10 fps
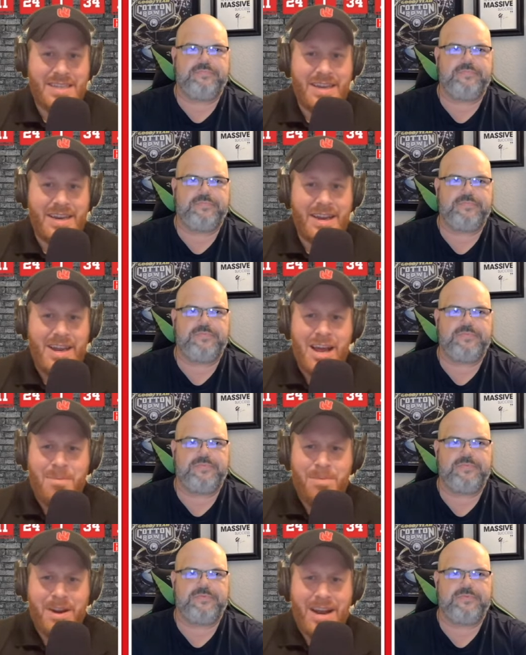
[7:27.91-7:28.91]
Speaker 1: end.
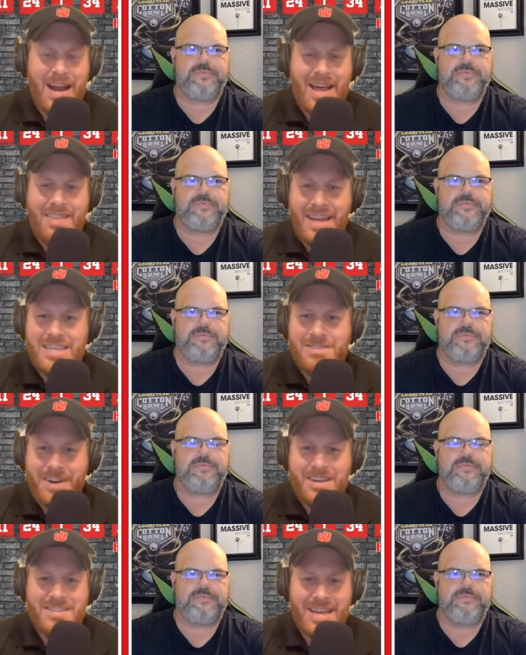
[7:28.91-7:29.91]
But I think it's
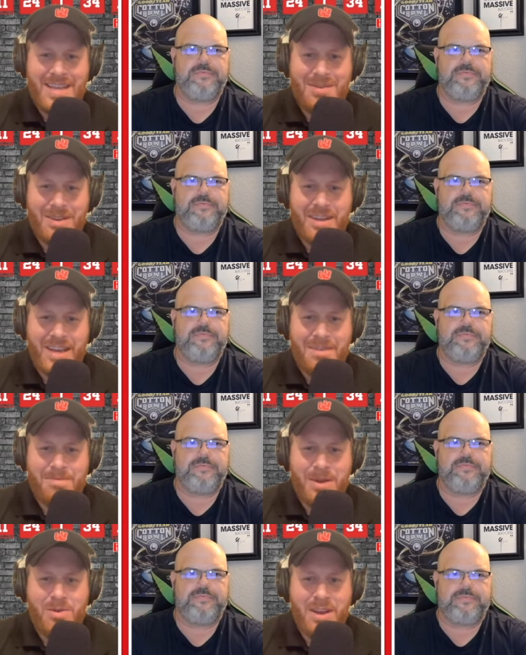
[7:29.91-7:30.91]
fair to say that when you look at
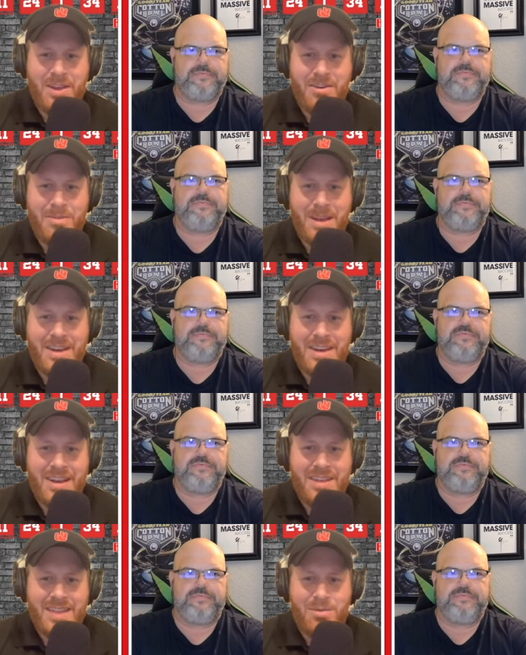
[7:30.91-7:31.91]
BYU, I mean,
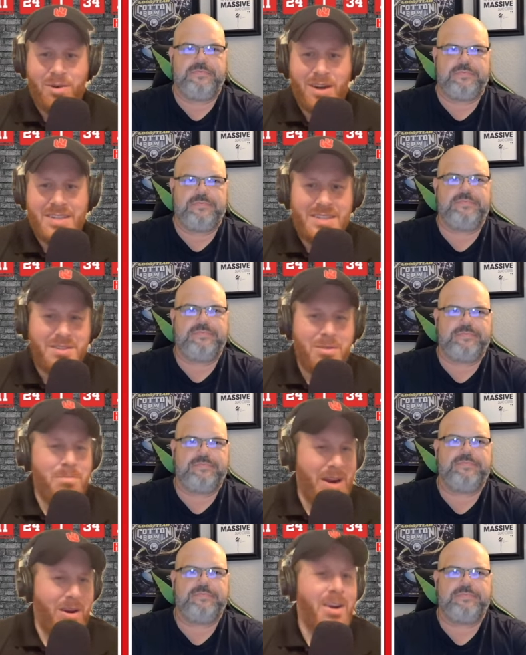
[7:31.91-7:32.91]
they walked into and
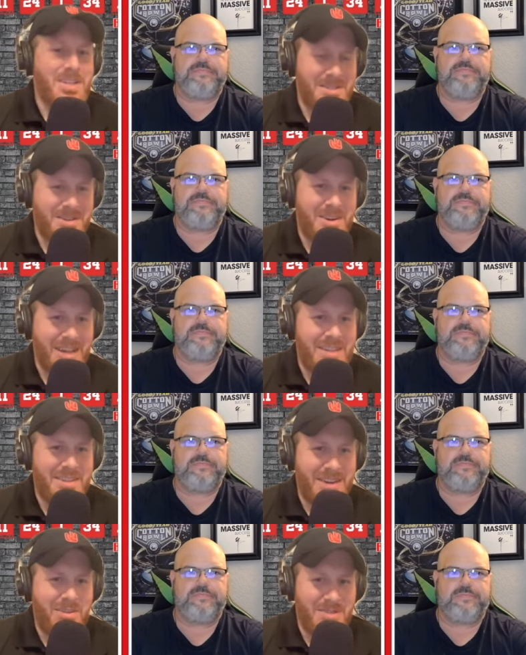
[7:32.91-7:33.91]
beat Arkansas,
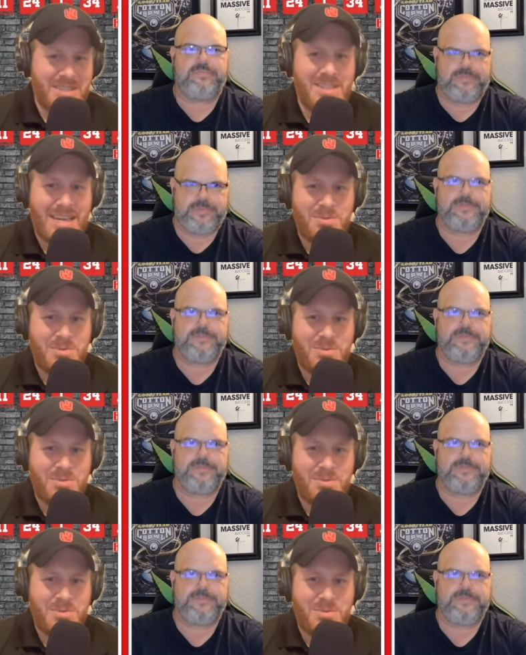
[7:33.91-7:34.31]
just last